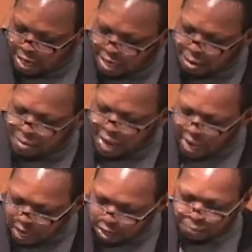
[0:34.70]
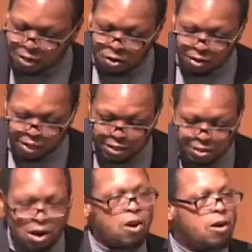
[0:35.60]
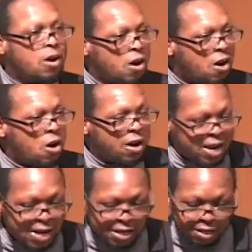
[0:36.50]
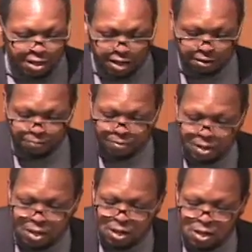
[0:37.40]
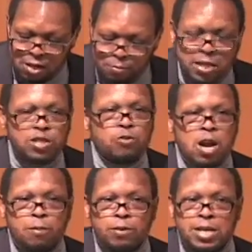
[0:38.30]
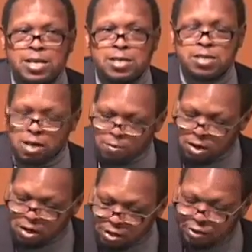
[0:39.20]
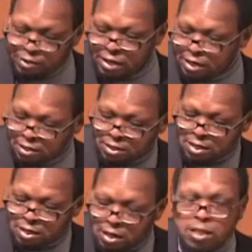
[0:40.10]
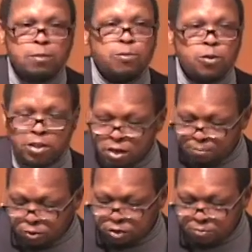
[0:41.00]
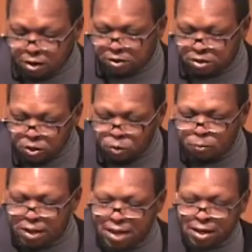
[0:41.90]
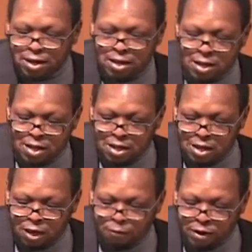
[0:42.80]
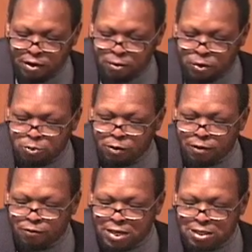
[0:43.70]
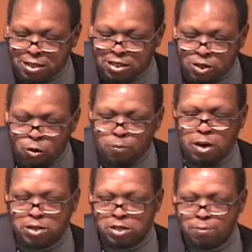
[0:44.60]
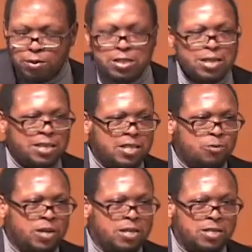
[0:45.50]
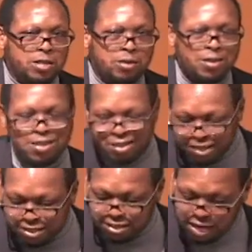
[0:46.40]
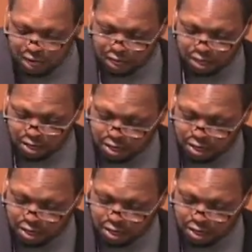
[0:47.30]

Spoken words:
And let me hang a bit on this R. Kelly thing, because Robert is, among other things, nothing more than a postmodern soul man, a figure in which we've invested so much, particularly as we consider this day,